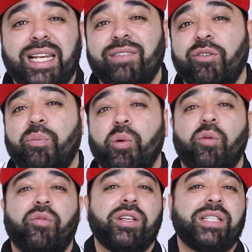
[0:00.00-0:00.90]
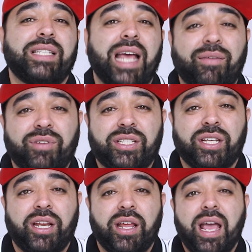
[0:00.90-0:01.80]
Liverpool versus
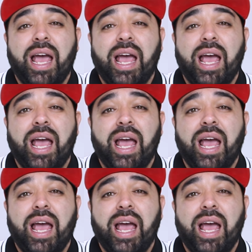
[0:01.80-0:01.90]
Everton.